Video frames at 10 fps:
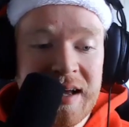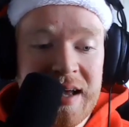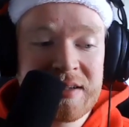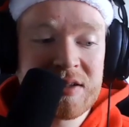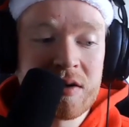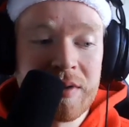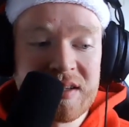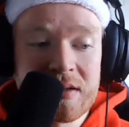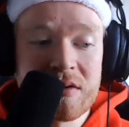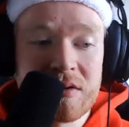I guess, so
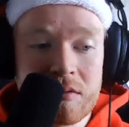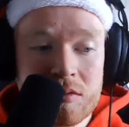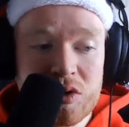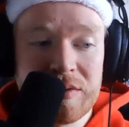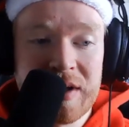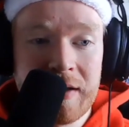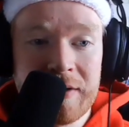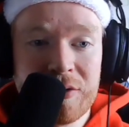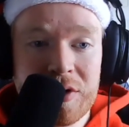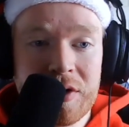that's a little trivia
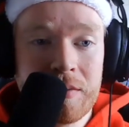there for you.